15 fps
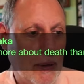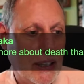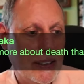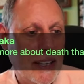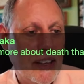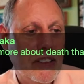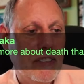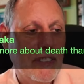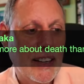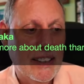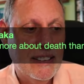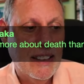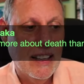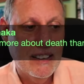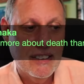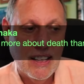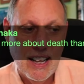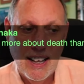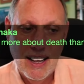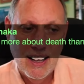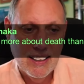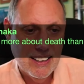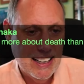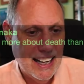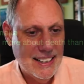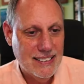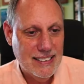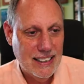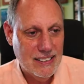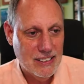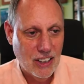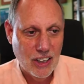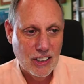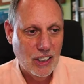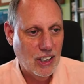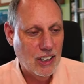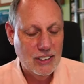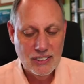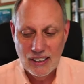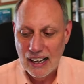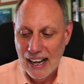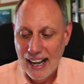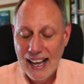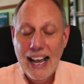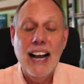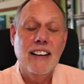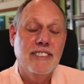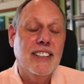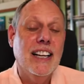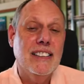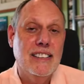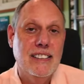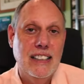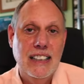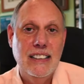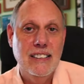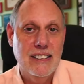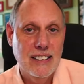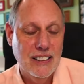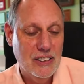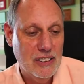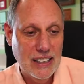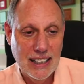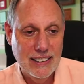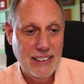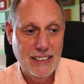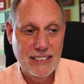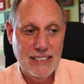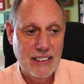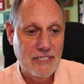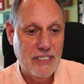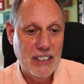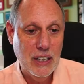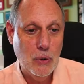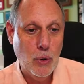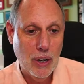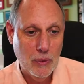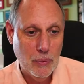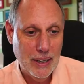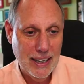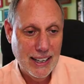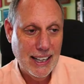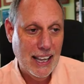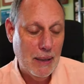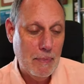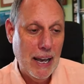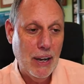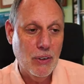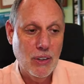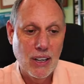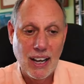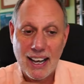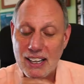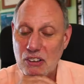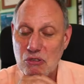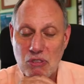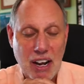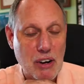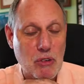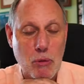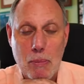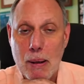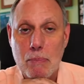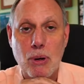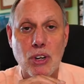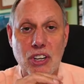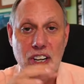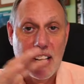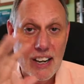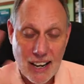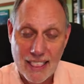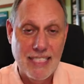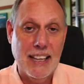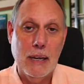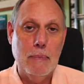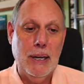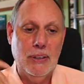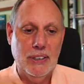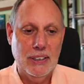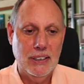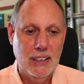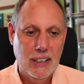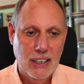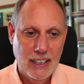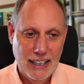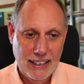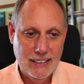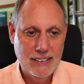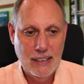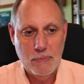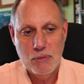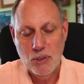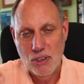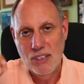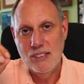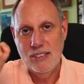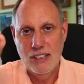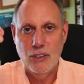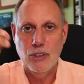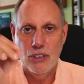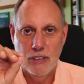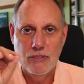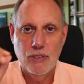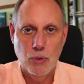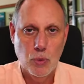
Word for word: about death and violence. I, I gotta say, Zardoz I have not seen since 1970. What when it came out, I I remember nothing about it except the secret of